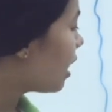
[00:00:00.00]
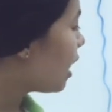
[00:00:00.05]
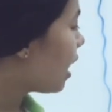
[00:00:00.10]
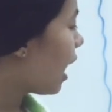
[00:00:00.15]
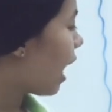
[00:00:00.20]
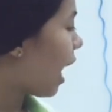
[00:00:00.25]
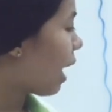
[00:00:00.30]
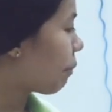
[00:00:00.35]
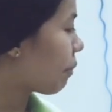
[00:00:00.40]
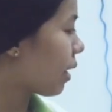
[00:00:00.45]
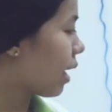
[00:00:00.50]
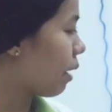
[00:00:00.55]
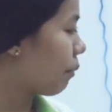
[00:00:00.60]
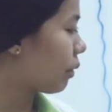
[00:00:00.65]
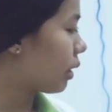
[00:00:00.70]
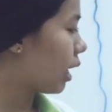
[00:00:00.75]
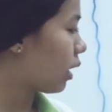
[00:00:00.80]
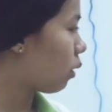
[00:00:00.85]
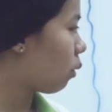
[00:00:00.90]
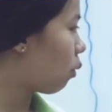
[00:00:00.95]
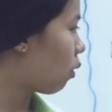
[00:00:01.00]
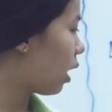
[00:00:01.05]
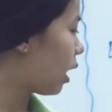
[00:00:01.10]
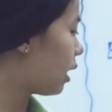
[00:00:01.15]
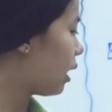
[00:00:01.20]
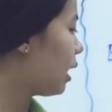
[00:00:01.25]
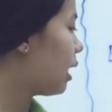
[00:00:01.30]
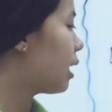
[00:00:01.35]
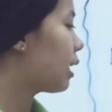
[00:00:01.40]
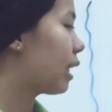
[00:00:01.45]
And we have another
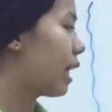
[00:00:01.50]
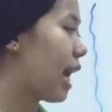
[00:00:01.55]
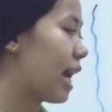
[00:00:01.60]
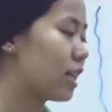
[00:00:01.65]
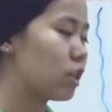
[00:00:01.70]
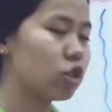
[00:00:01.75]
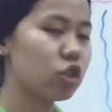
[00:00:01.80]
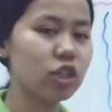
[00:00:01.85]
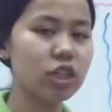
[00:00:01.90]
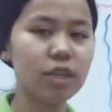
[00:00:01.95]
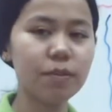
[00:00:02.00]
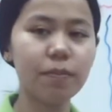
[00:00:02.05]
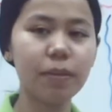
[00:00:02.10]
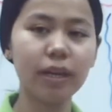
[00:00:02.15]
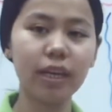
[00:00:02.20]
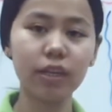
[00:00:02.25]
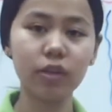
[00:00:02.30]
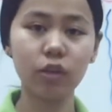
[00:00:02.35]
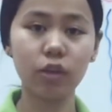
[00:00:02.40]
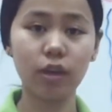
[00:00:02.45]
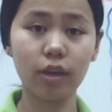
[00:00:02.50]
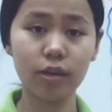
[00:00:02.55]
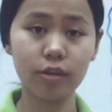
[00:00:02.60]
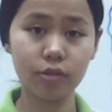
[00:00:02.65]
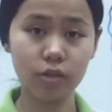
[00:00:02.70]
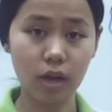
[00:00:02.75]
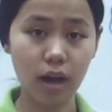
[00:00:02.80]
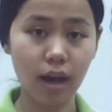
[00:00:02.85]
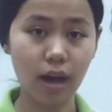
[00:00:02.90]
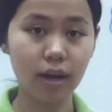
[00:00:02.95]
one, can she play the
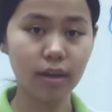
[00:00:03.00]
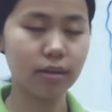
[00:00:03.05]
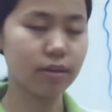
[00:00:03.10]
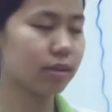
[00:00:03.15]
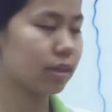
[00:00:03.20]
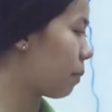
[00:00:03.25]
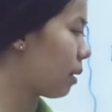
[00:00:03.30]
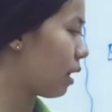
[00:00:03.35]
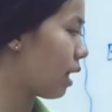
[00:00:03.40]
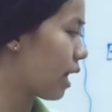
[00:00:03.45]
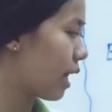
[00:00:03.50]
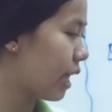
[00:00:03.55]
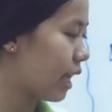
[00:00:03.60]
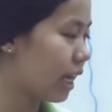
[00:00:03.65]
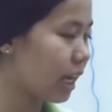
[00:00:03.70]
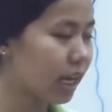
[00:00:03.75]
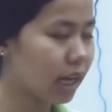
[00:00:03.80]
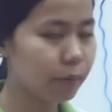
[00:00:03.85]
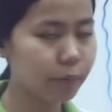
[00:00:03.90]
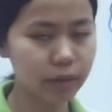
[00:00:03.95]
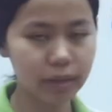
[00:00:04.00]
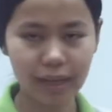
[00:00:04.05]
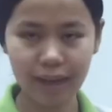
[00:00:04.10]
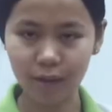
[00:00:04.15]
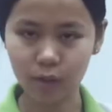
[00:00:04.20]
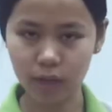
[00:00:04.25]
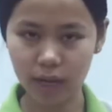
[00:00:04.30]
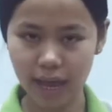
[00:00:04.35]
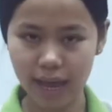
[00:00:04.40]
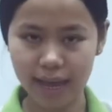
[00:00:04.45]
guitar? You see, play here
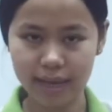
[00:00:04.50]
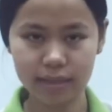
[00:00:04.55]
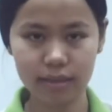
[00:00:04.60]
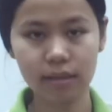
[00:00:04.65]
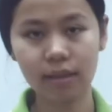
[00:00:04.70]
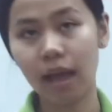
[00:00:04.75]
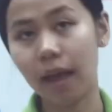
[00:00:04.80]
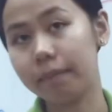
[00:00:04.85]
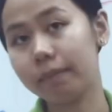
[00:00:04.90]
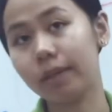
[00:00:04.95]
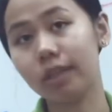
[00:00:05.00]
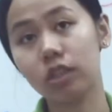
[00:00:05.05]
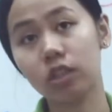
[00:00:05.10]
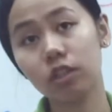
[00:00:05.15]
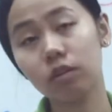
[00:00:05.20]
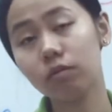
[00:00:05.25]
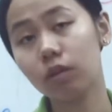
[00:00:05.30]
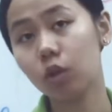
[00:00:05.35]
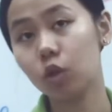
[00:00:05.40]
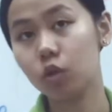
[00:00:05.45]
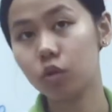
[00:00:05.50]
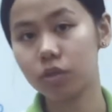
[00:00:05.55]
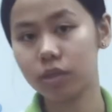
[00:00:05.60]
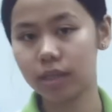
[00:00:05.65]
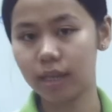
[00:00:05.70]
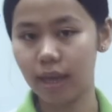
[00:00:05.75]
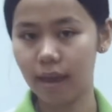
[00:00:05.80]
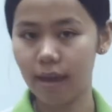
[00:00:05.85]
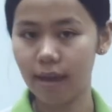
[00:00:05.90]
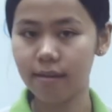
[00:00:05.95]
without s, like I mentioned, when you use
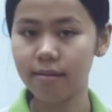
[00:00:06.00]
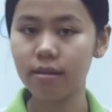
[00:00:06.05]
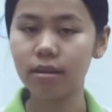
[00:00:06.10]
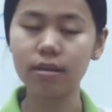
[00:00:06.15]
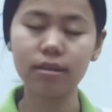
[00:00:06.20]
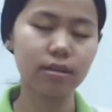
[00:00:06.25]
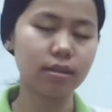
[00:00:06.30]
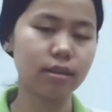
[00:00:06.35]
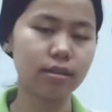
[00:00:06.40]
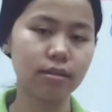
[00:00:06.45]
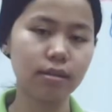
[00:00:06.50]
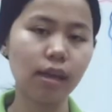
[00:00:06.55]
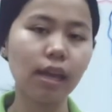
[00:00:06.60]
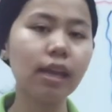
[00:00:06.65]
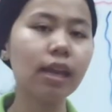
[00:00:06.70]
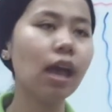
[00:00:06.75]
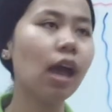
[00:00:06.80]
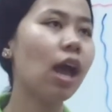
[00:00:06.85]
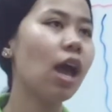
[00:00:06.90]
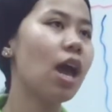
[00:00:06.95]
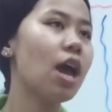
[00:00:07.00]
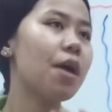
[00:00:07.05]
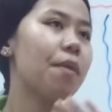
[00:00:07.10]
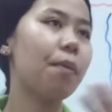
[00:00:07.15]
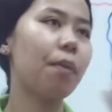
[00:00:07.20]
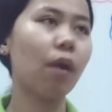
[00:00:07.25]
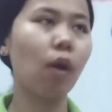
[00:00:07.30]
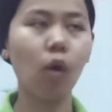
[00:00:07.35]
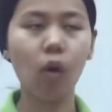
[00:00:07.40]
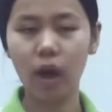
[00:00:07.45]
can in the sentence,
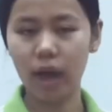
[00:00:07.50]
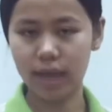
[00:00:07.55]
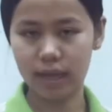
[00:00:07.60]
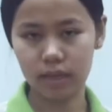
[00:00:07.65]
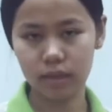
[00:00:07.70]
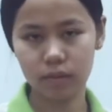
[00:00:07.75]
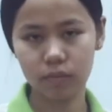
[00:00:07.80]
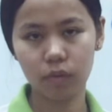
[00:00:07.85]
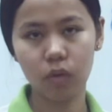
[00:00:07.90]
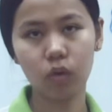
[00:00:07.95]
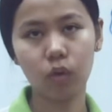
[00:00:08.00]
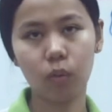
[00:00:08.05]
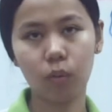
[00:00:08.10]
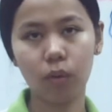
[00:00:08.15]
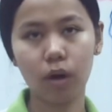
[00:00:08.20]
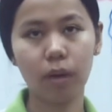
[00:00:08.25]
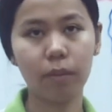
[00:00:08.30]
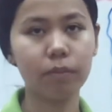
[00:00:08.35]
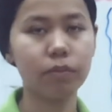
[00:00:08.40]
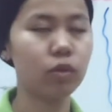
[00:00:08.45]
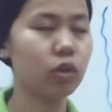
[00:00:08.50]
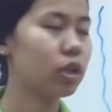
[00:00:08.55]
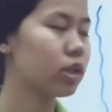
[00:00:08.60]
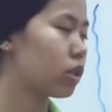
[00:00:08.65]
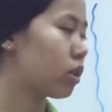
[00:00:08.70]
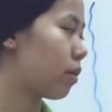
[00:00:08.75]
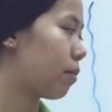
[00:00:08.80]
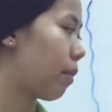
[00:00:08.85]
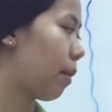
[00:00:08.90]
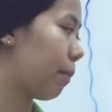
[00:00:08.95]
no s for the verb. You
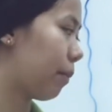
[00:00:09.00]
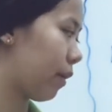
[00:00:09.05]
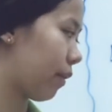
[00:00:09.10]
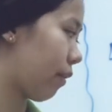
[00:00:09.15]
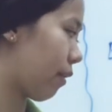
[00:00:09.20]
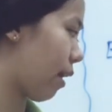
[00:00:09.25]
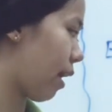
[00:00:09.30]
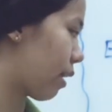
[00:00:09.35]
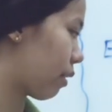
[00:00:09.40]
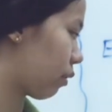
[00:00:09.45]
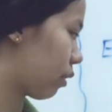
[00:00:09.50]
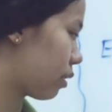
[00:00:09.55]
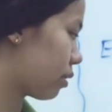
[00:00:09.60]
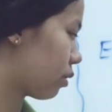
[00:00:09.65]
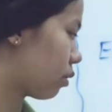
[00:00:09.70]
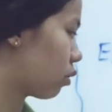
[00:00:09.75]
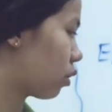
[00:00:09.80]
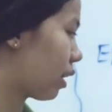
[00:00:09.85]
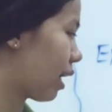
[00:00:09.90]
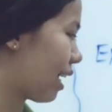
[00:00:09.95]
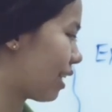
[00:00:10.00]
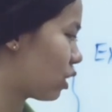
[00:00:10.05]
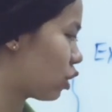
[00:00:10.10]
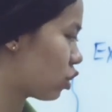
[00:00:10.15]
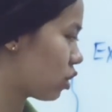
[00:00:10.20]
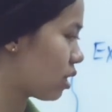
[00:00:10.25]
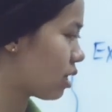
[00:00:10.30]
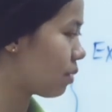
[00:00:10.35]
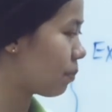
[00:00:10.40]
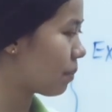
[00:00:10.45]
need to remember that. Okay, so can
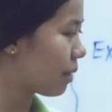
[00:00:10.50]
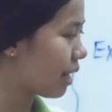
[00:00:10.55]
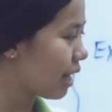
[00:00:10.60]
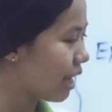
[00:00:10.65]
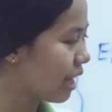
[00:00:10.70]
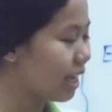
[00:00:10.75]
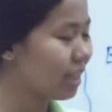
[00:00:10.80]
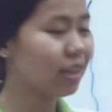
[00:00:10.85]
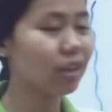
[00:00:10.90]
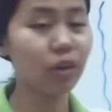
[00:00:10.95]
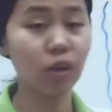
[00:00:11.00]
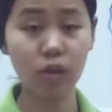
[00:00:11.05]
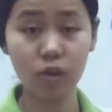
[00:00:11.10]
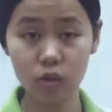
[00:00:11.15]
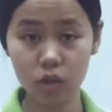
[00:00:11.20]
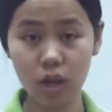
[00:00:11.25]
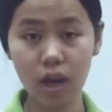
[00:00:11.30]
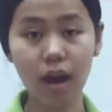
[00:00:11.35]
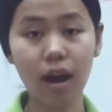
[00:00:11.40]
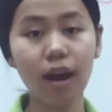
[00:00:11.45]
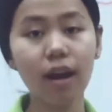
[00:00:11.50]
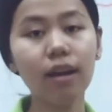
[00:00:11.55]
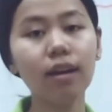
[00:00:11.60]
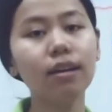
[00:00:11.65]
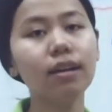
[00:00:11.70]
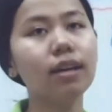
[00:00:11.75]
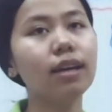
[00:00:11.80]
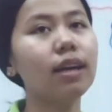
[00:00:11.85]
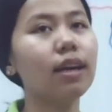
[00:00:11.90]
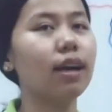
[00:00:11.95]
she play the guitar?
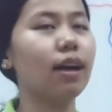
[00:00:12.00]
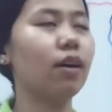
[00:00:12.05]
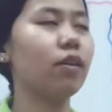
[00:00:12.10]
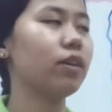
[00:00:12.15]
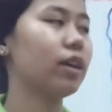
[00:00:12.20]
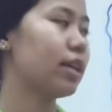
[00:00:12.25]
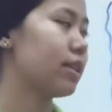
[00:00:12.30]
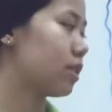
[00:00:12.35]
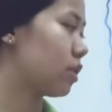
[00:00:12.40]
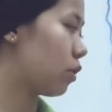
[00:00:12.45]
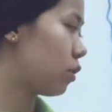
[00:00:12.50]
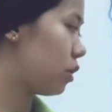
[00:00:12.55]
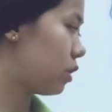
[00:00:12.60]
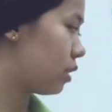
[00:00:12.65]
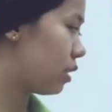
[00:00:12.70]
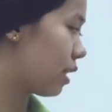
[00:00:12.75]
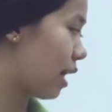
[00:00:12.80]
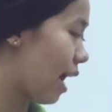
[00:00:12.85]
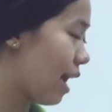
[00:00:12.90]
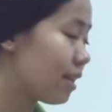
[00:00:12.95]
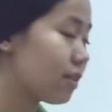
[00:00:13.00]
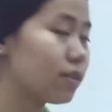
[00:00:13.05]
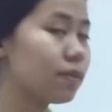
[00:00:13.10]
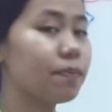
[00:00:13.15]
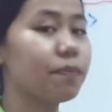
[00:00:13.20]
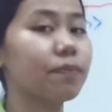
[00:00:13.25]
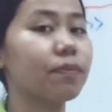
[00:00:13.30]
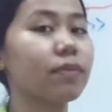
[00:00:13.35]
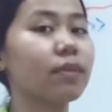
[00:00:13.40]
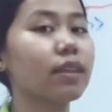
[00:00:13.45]
Okay, so
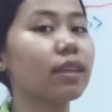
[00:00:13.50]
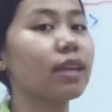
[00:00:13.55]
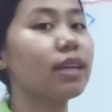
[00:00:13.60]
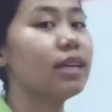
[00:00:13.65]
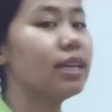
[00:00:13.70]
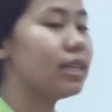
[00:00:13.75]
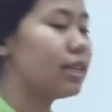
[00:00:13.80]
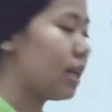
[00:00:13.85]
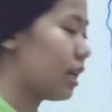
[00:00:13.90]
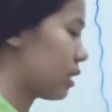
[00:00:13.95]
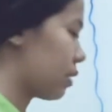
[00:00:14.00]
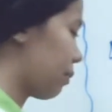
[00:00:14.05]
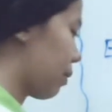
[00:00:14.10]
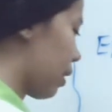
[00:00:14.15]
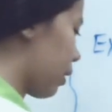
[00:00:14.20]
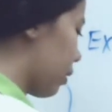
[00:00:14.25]
yes. Yes, very